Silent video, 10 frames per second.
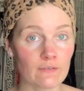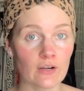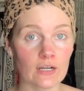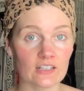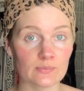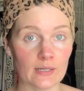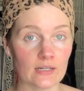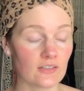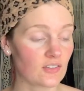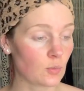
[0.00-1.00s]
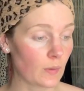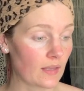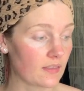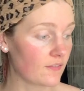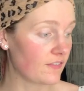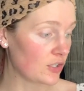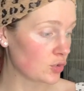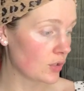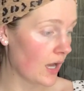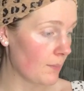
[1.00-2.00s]
very experienced with
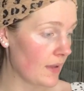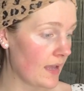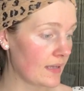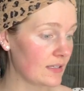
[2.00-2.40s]
facial cupping